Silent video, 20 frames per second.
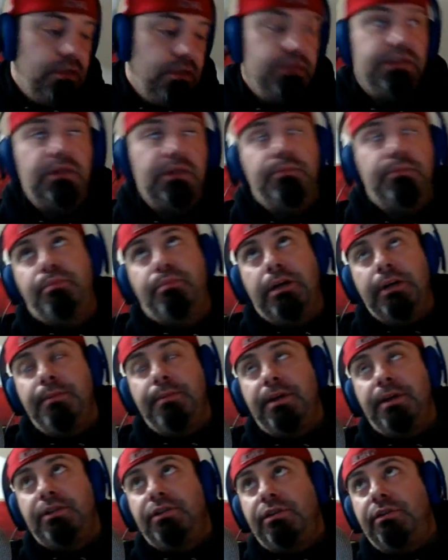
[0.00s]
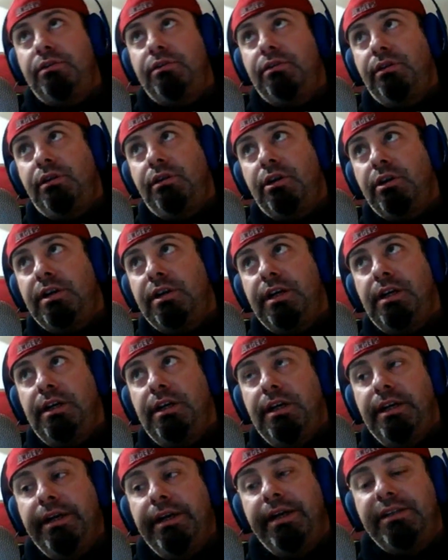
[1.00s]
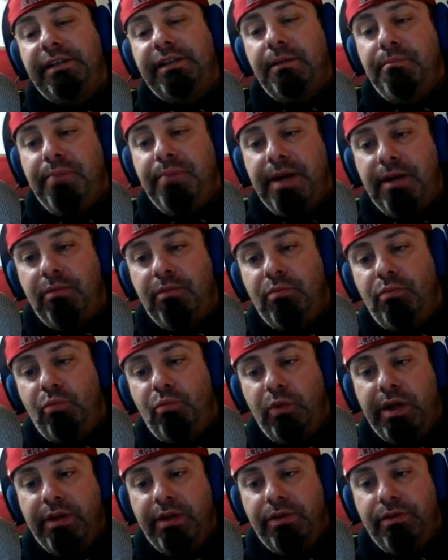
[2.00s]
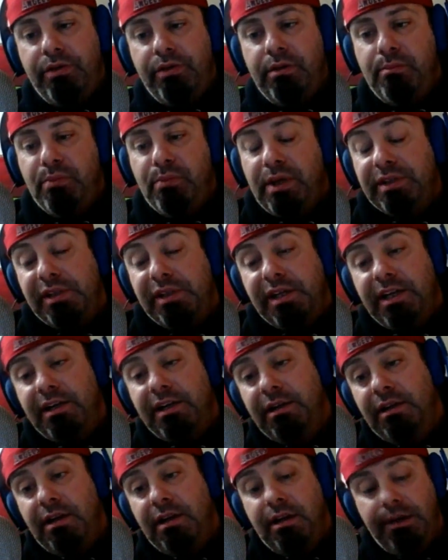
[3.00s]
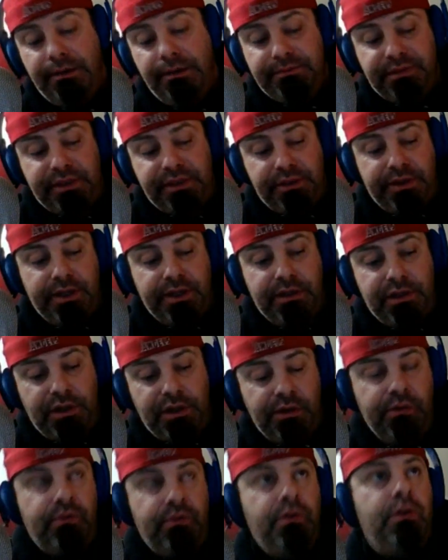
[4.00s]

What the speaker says: So pretty much Turkey is in bed with the president of Syria too.